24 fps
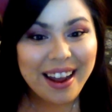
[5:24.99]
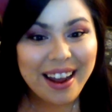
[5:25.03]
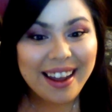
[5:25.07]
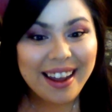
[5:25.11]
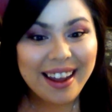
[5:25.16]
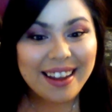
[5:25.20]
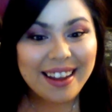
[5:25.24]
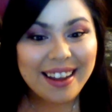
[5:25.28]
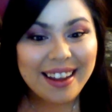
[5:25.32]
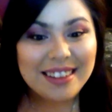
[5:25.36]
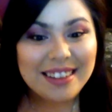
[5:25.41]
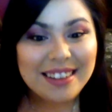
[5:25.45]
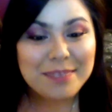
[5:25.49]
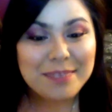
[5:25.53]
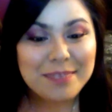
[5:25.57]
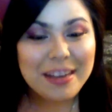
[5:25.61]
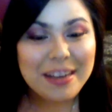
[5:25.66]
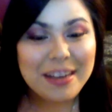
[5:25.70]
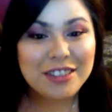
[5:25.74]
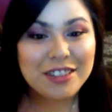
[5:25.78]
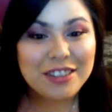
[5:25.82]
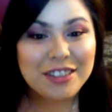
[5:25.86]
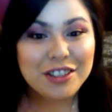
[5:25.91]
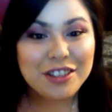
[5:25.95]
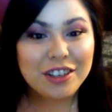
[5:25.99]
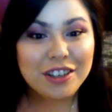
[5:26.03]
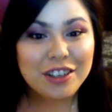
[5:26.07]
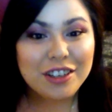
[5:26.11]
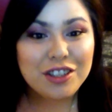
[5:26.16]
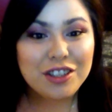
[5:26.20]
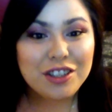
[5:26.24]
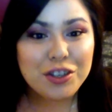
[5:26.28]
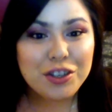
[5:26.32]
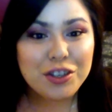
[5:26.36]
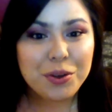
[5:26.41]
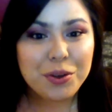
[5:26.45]
and make sure
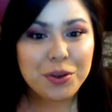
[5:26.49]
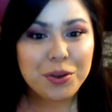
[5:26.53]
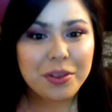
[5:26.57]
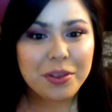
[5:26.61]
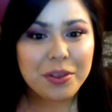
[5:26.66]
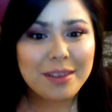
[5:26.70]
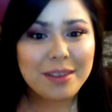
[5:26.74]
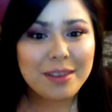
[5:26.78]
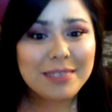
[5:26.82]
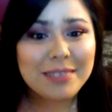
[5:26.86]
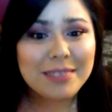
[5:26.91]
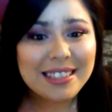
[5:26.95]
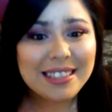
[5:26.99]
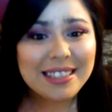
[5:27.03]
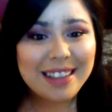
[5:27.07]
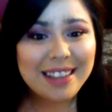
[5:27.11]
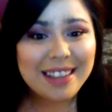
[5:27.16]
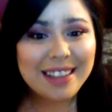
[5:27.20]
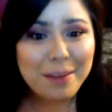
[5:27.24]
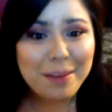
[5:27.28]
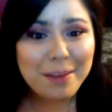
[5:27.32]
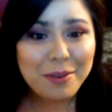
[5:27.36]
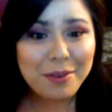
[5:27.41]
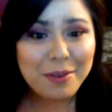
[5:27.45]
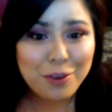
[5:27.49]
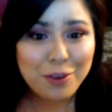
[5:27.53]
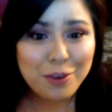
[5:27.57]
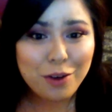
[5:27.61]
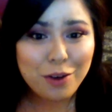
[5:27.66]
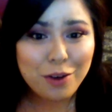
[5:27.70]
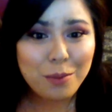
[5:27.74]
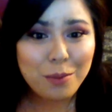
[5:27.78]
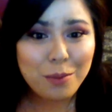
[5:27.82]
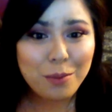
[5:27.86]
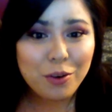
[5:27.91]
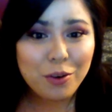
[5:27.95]
to thumbs this up if you
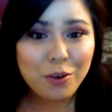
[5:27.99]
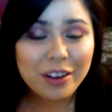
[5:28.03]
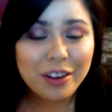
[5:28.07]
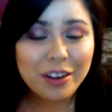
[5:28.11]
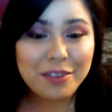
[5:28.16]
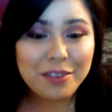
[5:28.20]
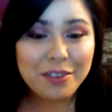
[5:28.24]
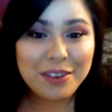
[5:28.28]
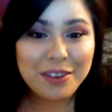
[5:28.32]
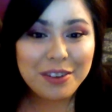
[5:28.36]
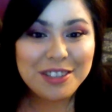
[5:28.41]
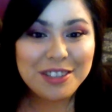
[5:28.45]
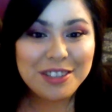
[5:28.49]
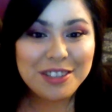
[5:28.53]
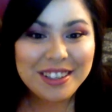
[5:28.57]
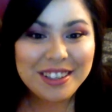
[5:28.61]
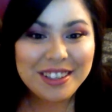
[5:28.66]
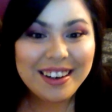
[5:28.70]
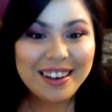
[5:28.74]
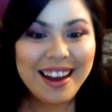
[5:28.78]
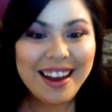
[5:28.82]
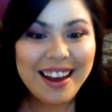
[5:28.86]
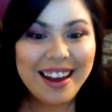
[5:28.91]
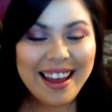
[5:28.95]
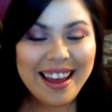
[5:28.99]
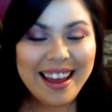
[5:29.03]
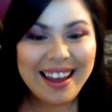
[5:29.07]
want more in the future,